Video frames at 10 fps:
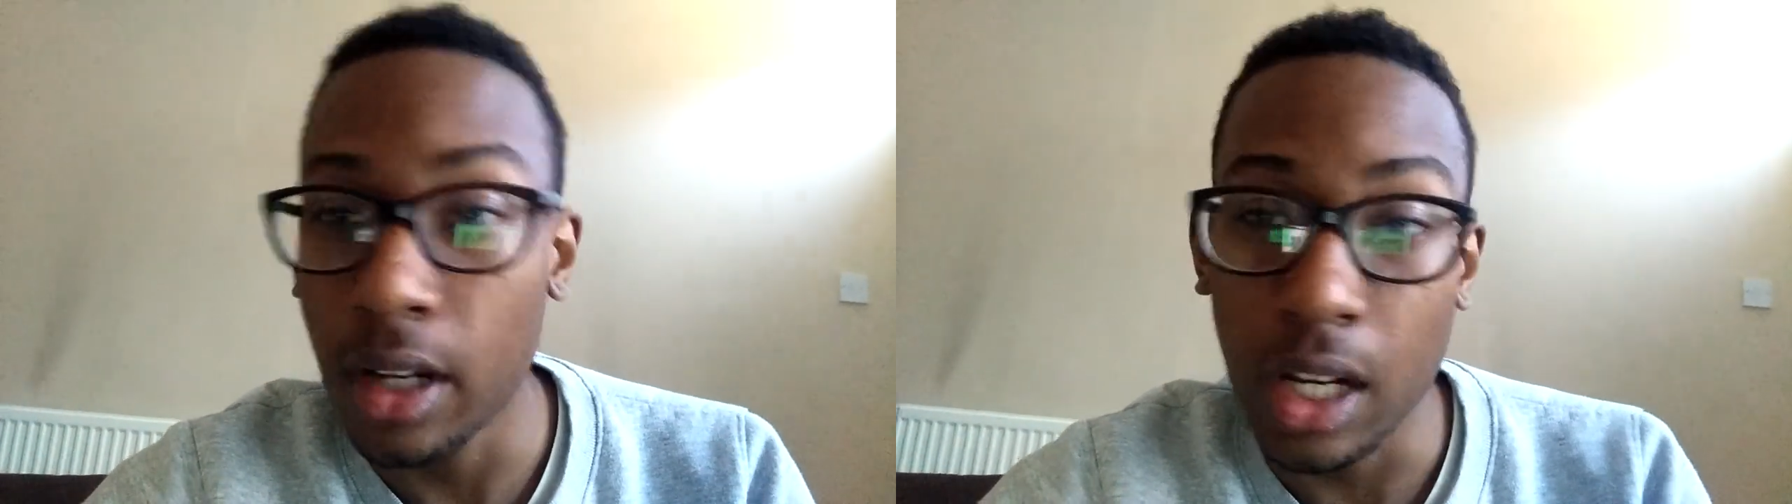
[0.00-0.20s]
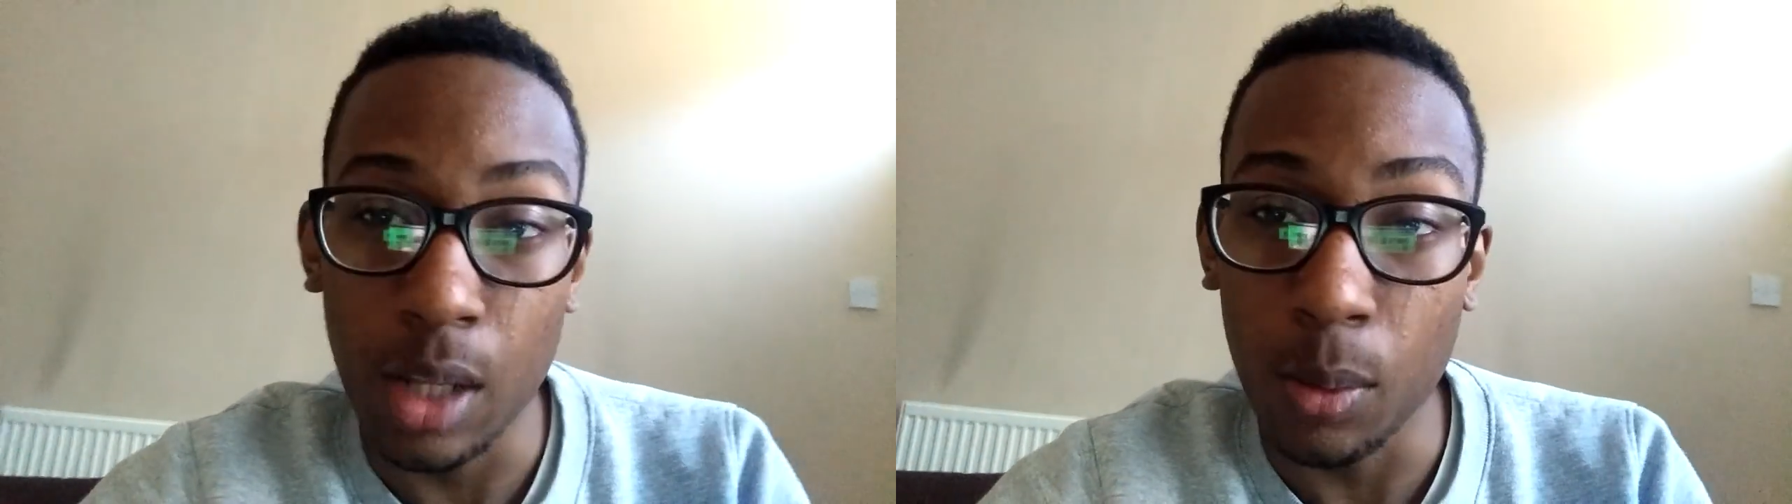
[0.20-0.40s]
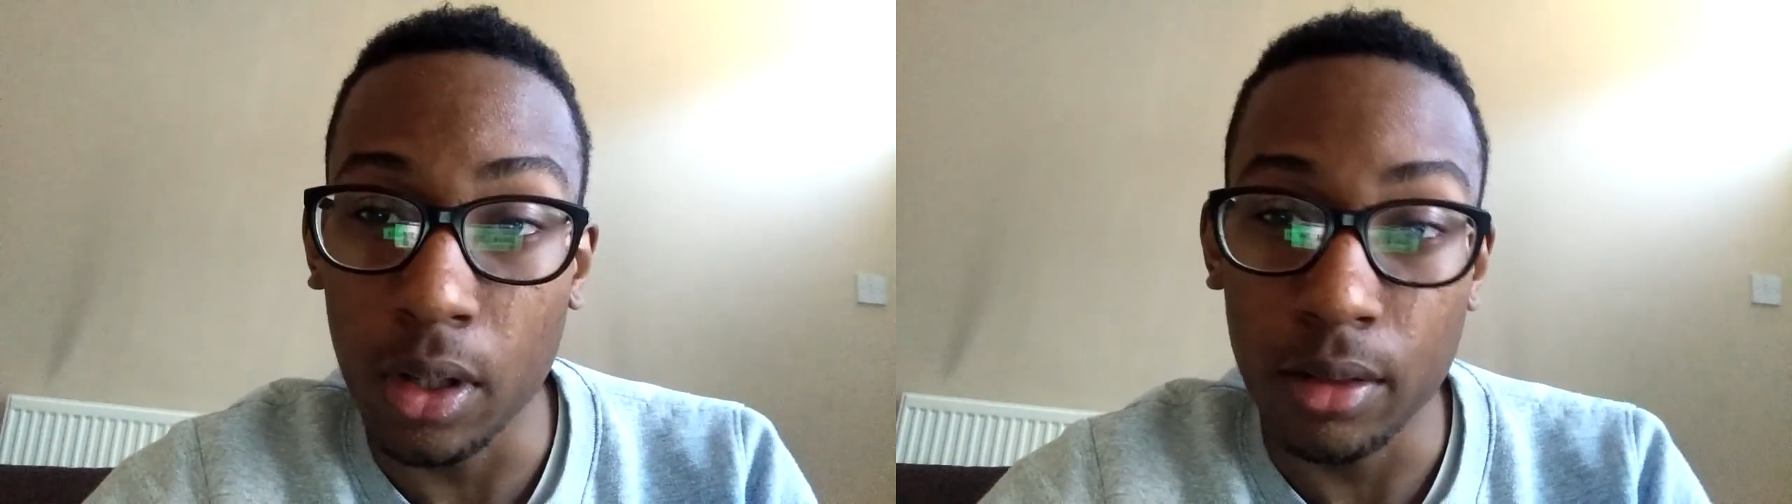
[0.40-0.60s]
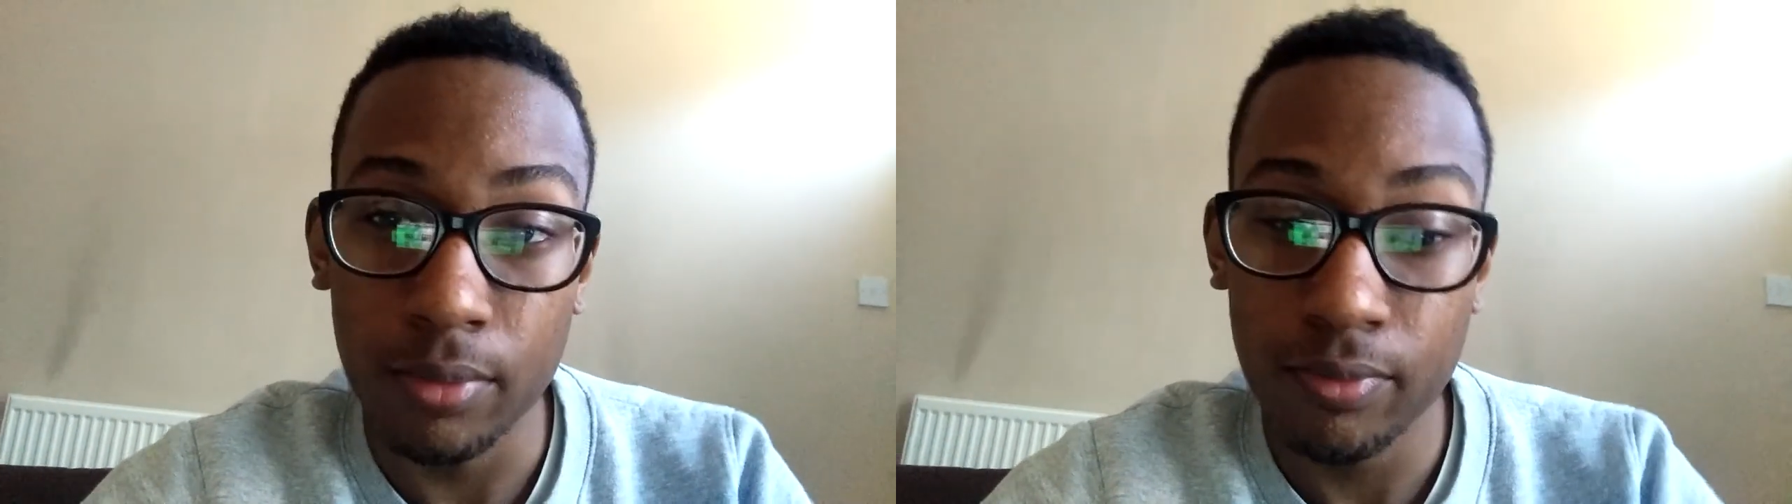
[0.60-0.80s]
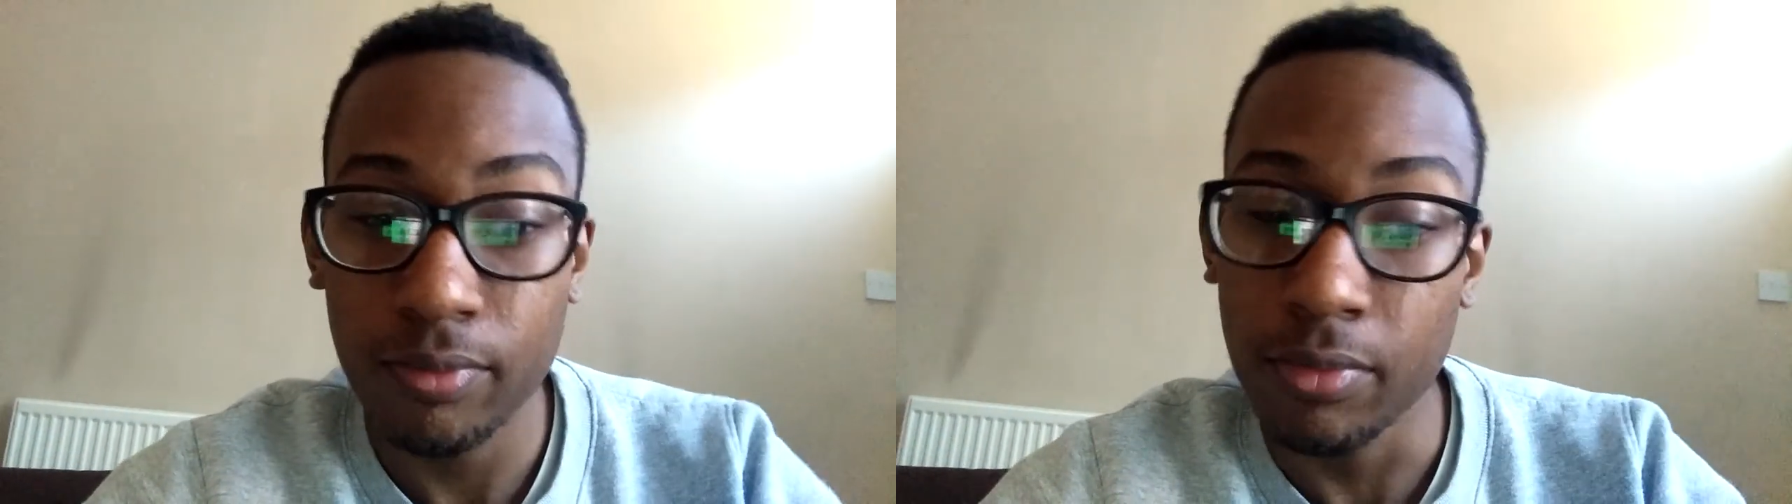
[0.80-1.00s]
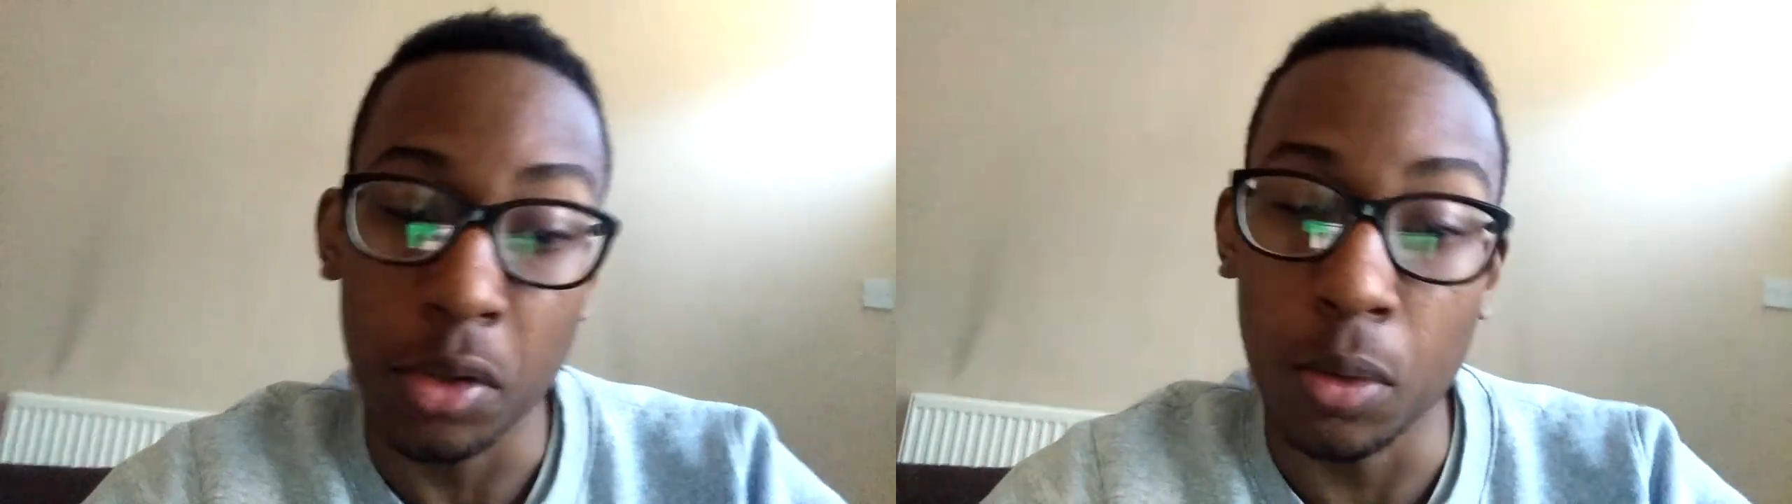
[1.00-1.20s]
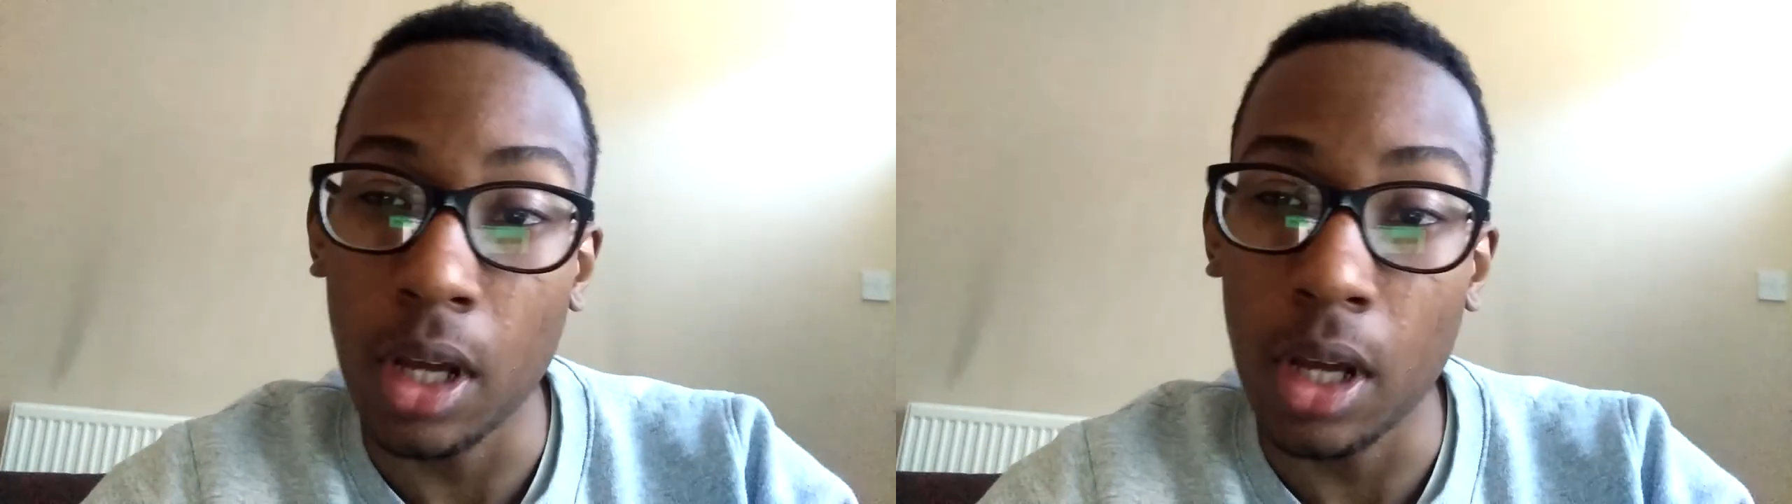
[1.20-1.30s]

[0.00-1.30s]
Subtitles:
and anyone who